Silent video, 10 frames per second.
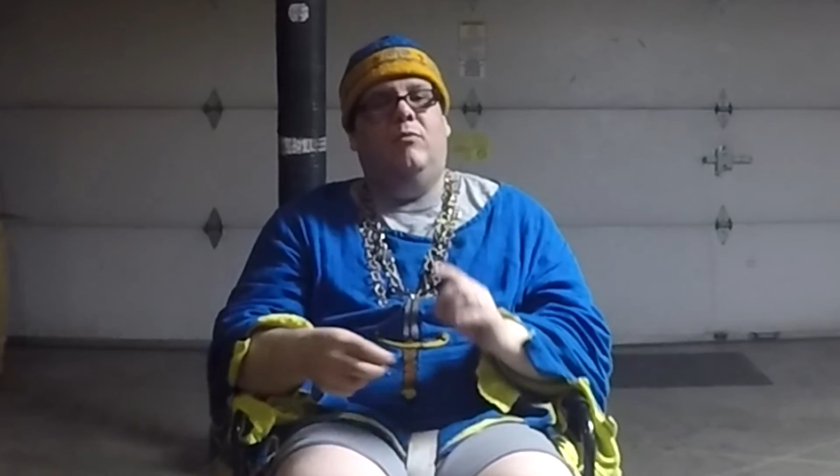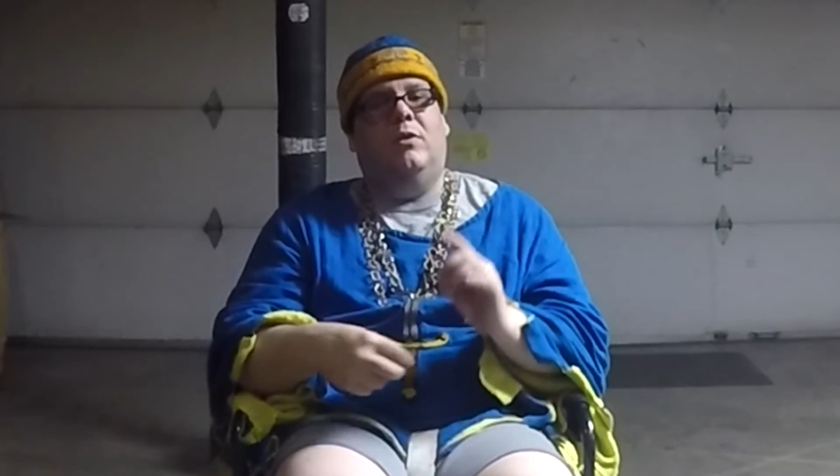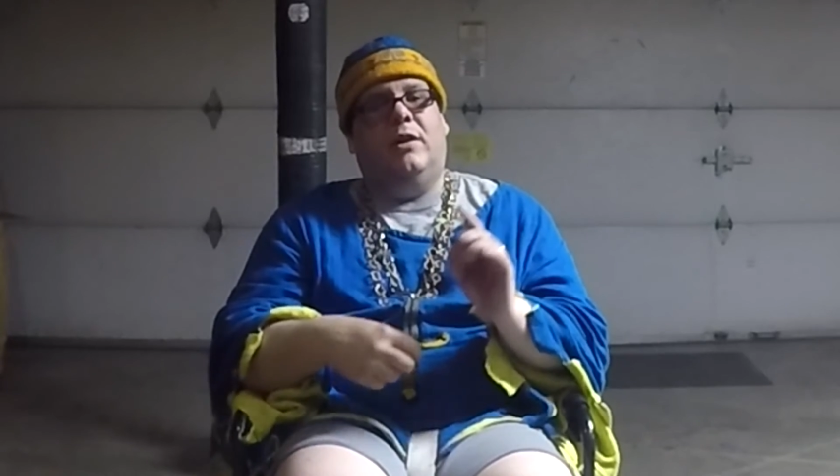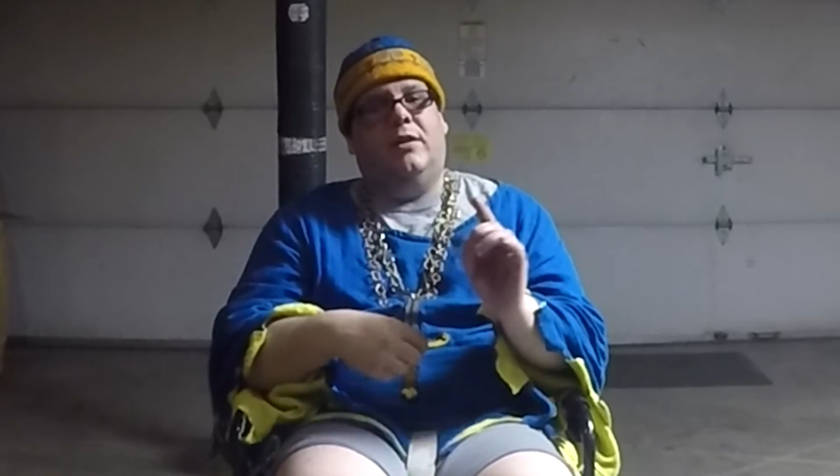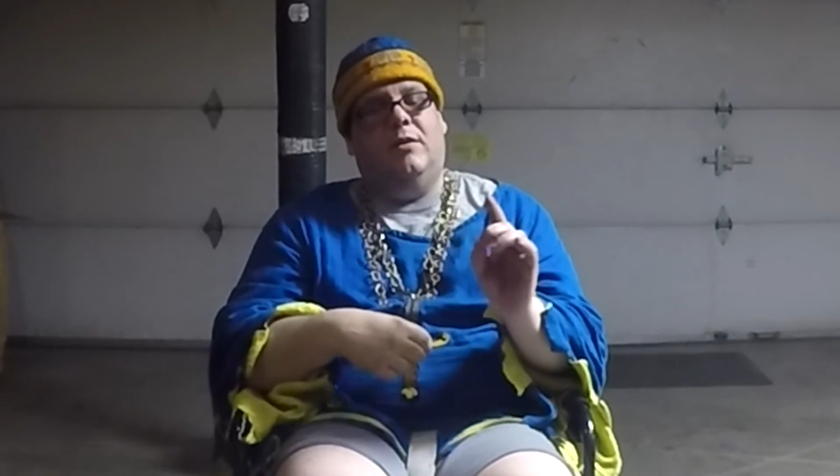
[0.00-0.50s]

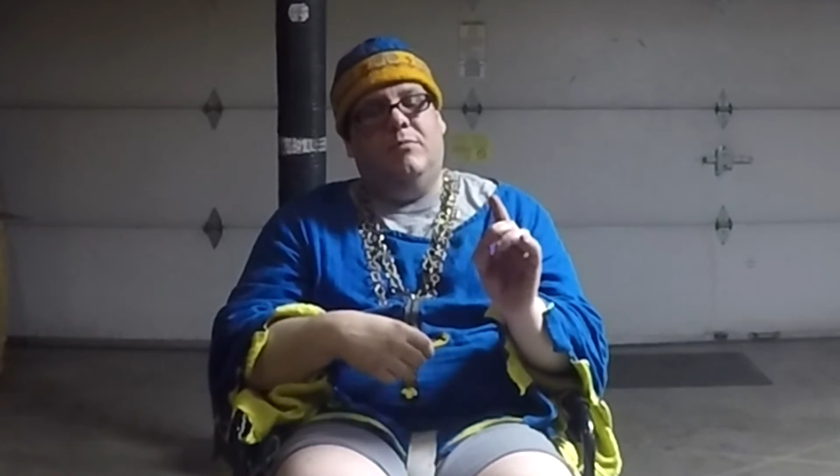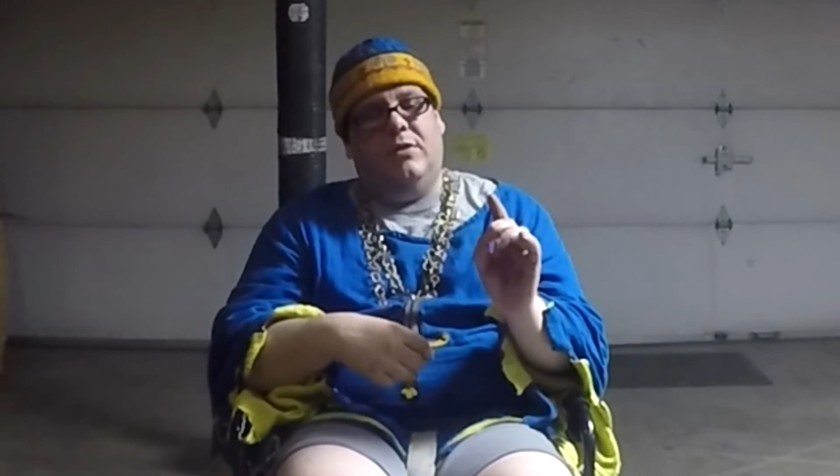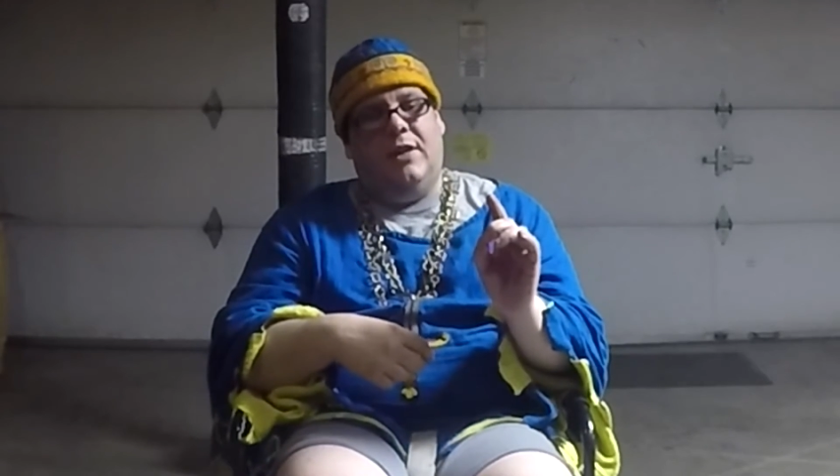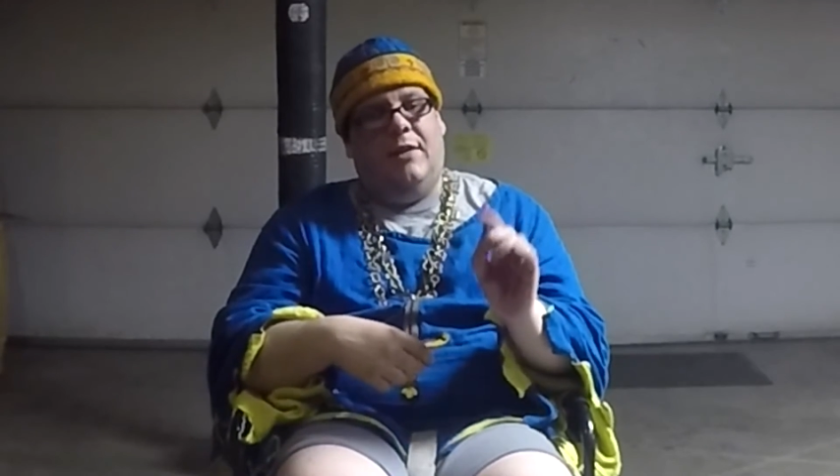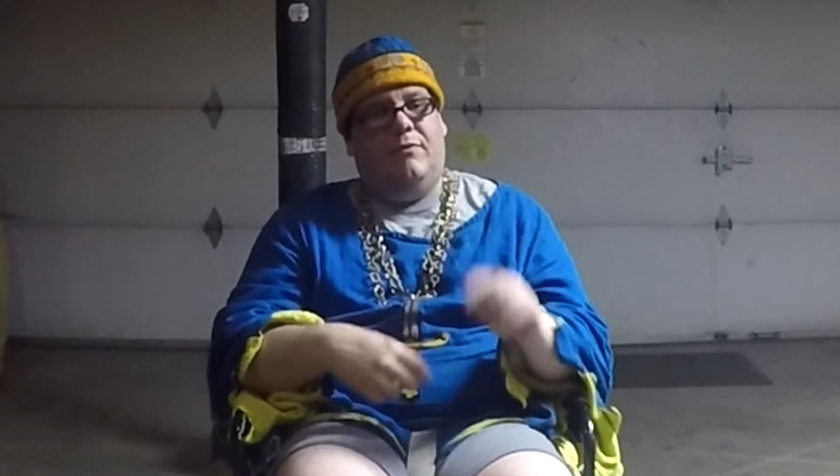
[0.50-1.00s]
when I come to
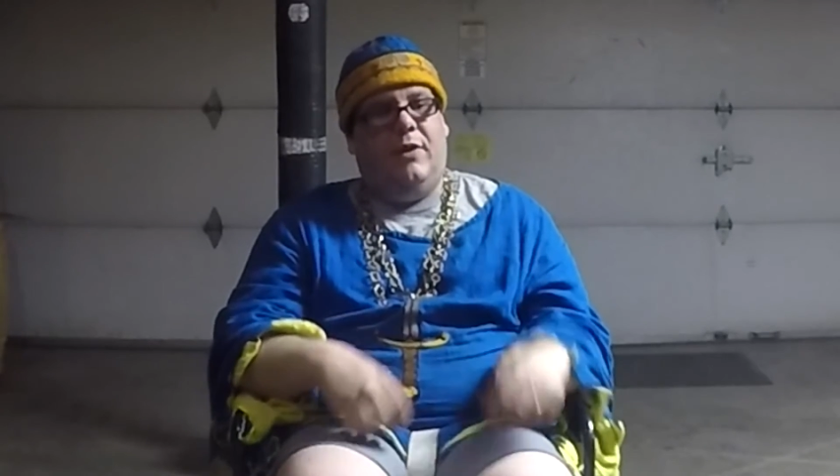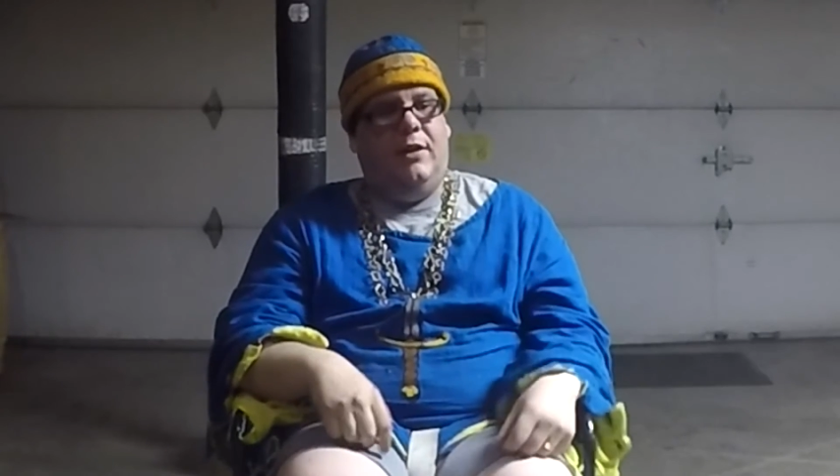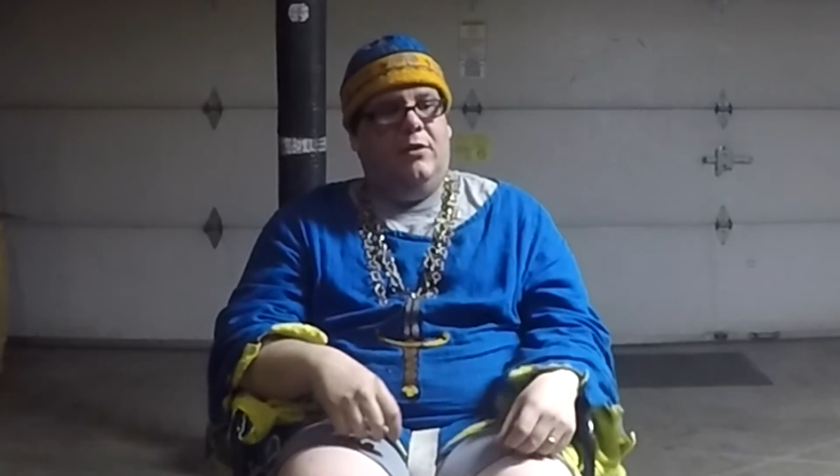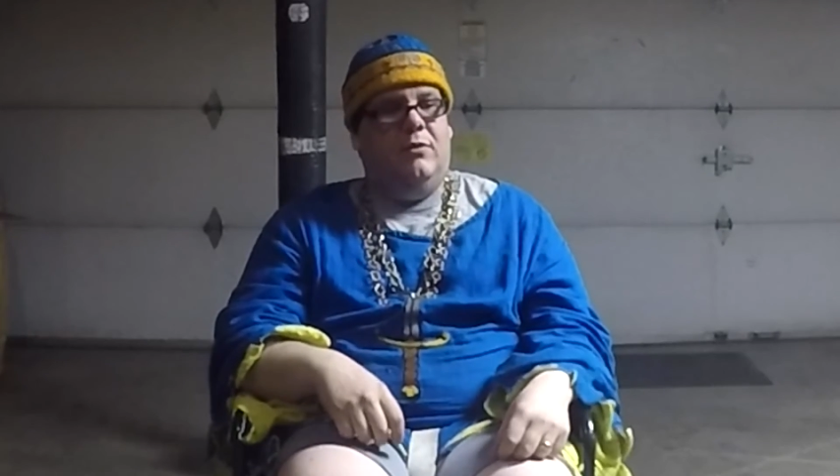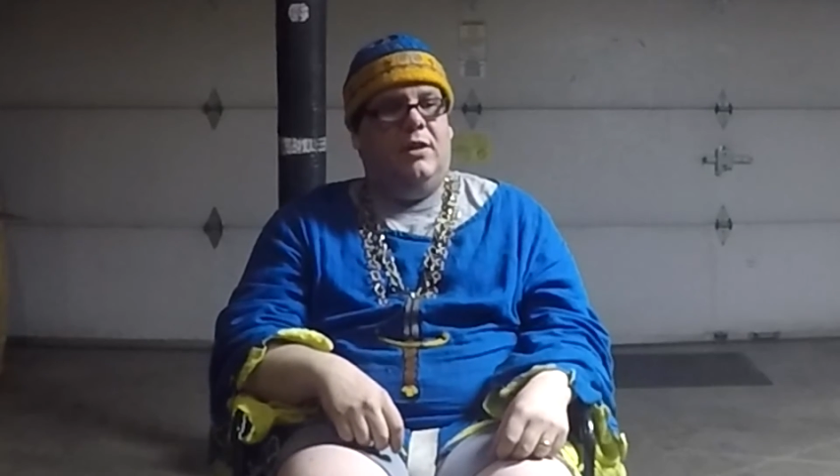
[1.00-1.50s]
that
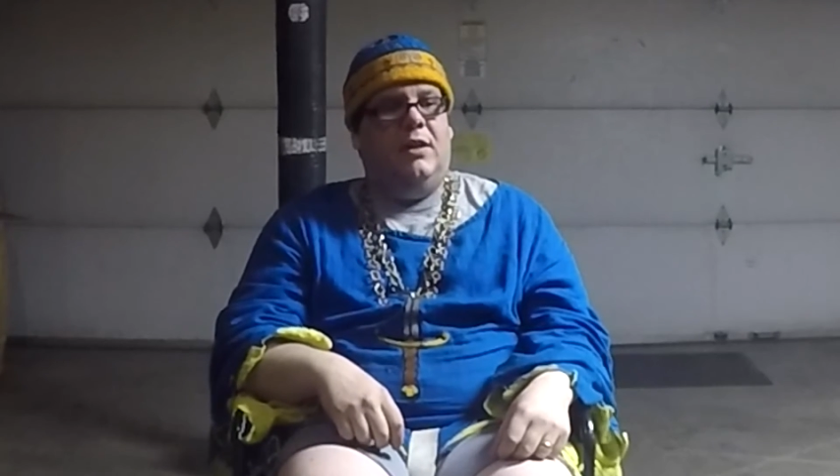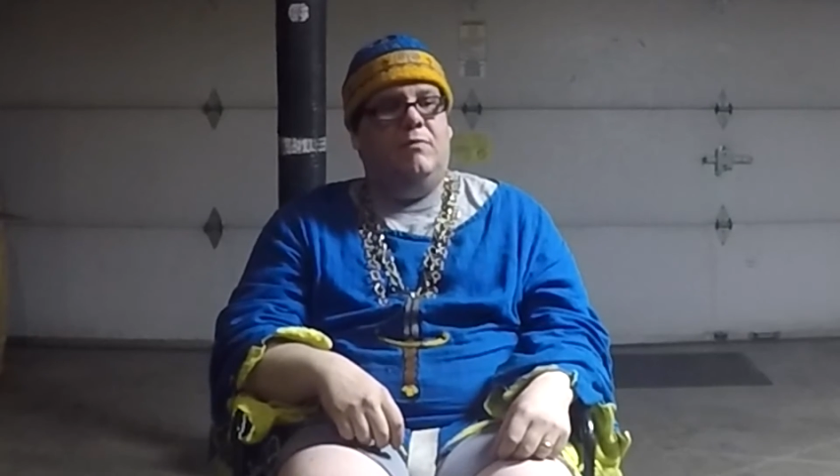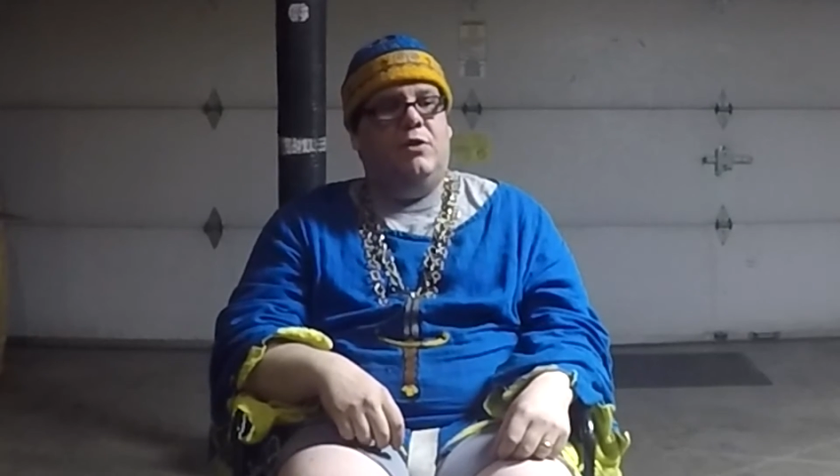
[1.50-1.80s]
fighter that I've